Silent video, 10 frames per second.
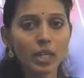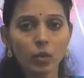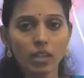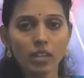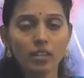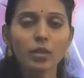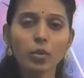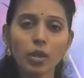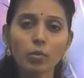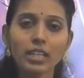equal. Then
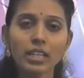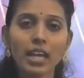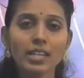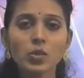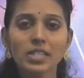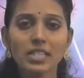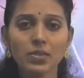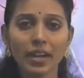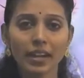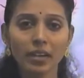what about in
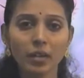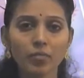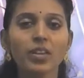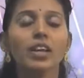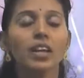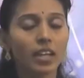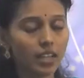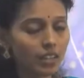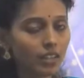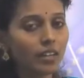isosceles triangle?
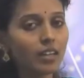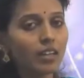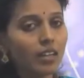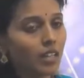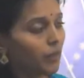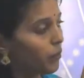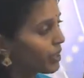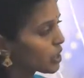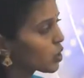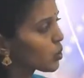Here,
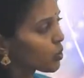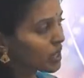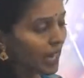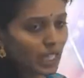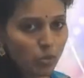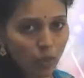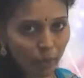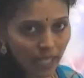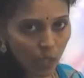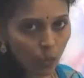which 2 sides will
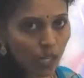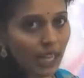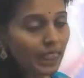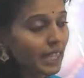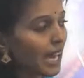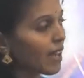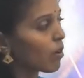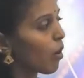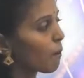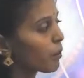be equal?
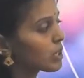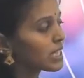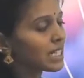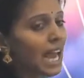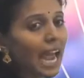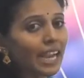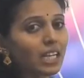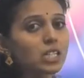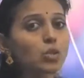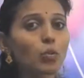Their opposite
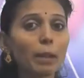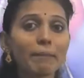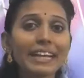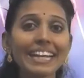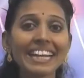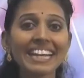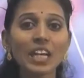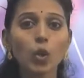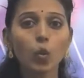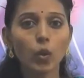angles will be
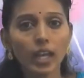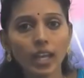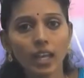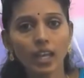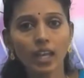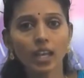equal.